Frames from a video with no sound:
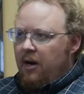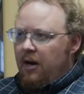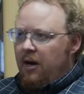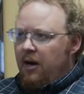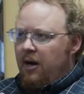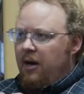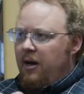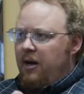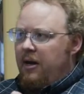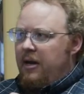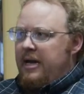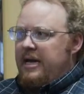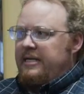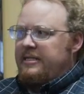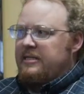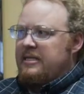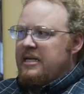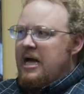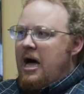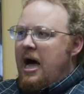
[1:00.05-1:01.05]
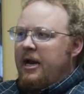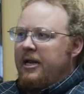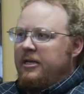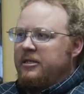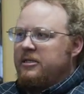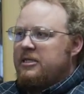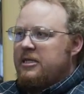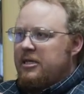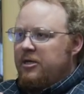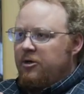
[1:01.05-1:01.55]
It's not
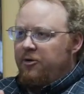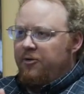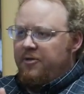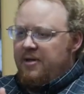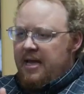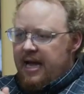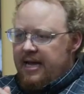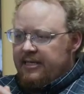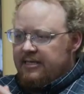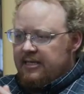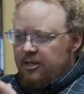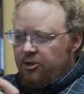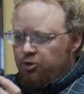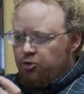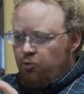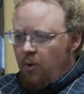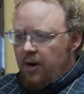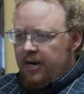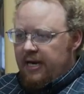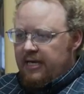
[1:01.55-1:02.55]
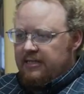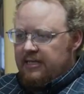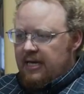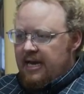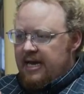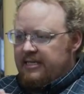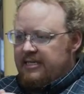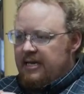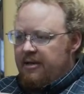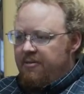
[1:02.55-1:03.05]
until the 1820s
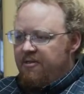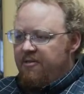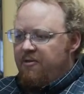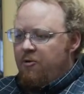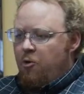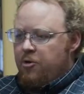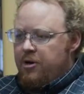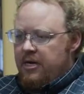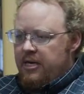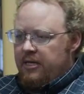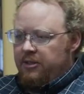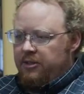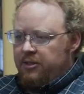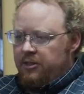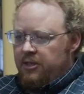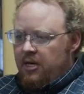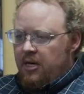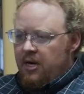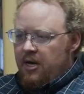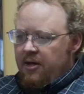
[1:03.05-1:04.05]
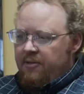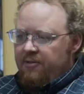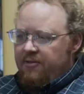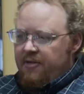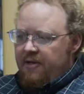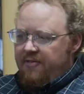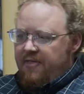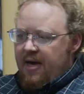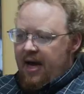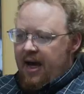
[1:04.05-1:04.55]
and 1830s
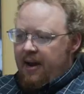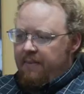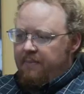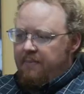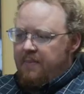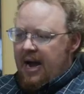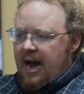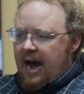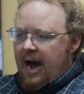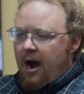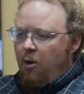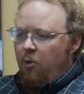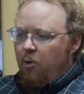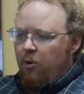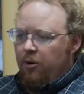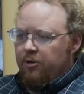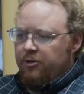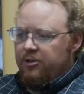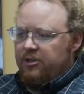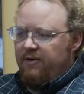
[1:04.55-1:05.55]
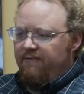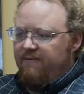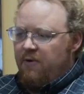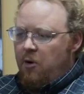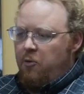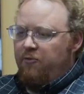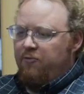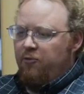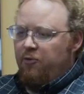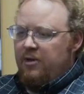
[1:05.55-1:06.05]
that power to
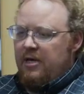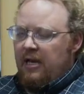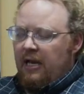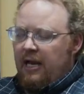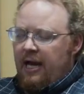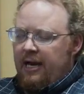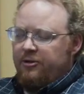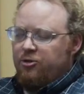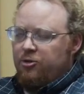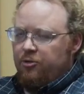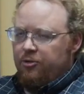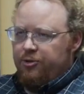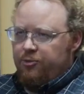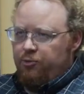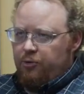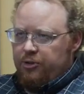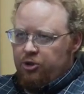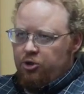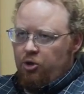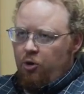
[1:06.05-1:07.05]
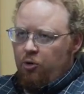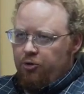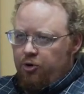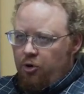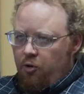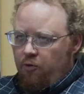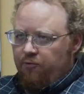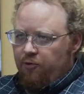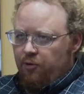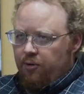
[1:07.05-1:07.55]
vote for the electors was turned
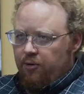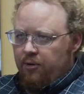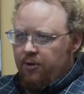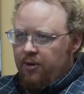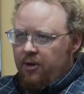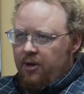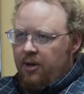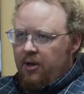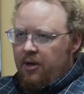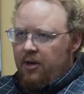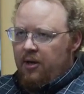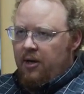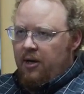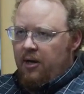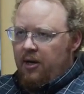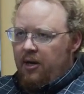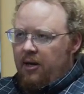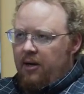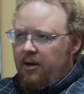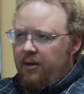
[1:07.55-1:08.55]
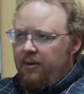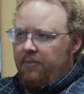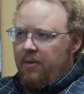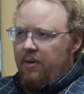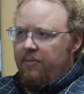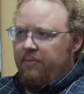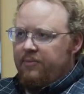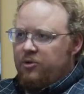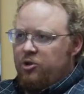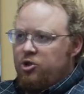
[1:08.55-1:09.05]
over
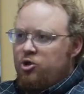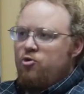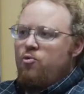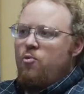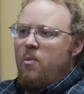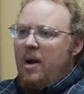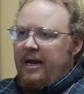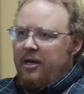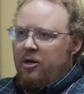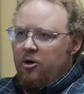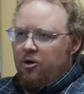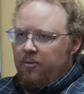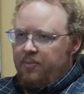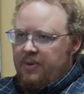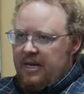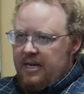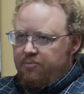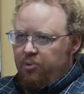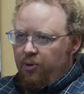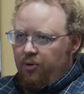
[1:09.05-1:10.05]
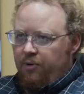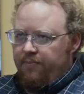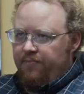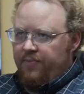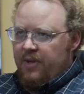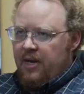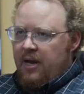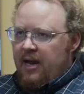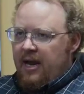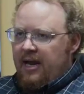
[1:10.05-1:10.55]
to regular people.
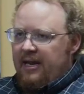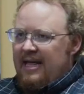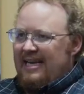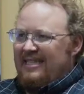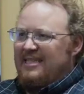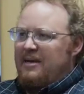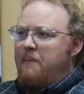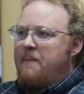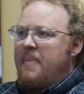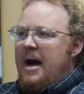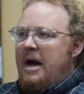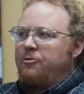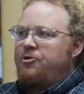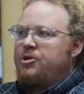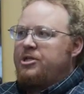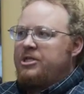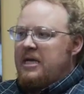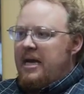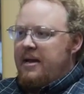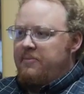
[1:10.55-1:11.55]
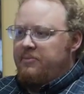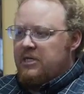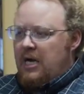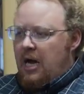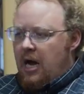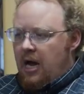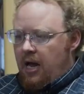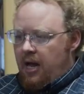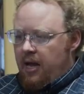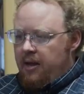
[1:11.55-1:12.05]
And that's about the same
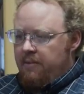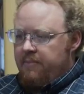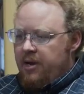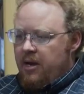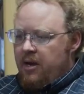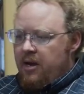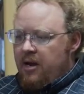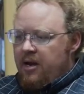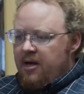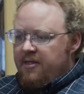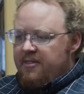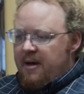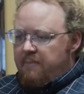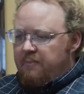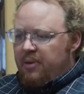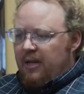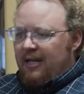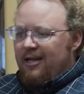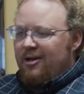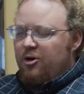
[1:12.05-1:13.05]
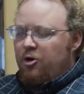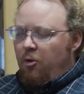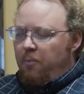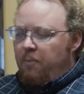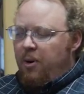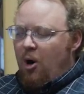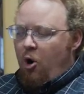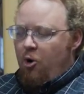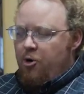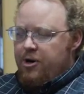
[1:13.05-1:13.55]
time that political
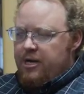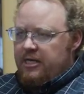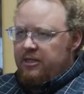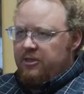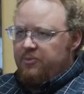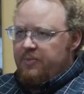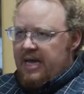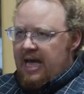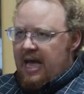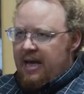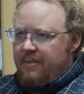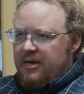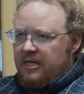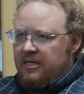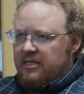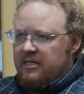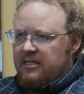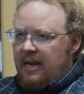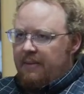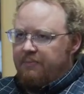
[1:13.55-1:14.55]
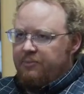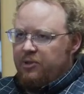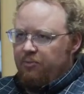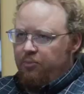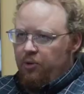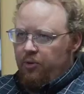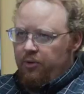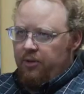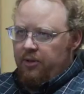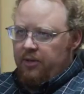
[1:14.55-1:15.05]
parties became
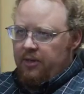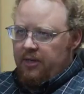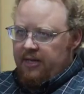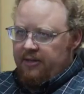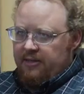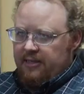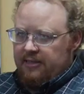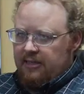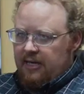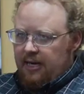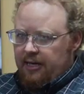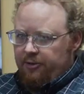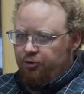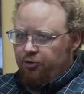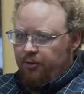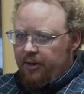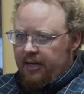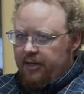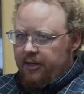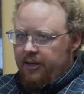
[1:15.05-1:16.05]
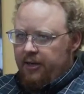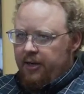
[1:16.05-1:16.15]
acceptable in this country.